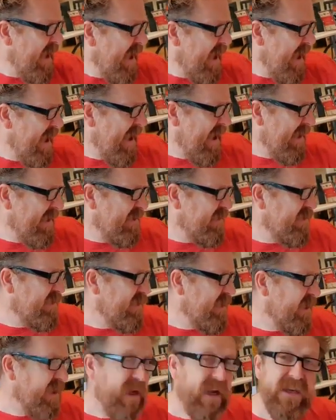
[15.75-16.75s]
and,
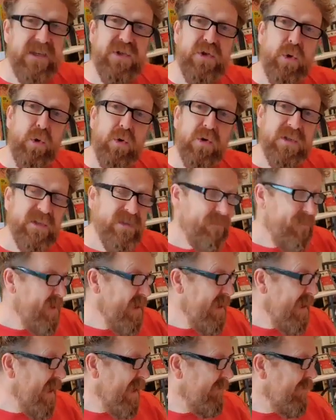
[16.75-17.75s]
uh, and Talk to
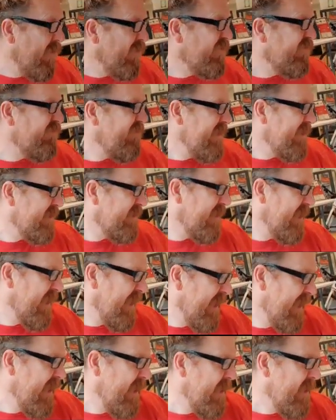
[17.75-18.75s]
Me, and most
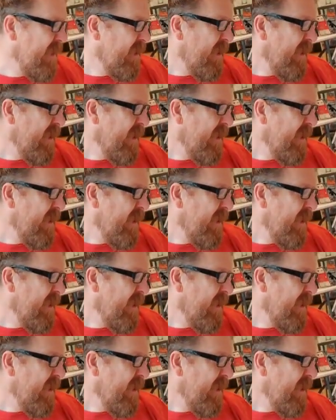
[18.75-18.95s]
recently,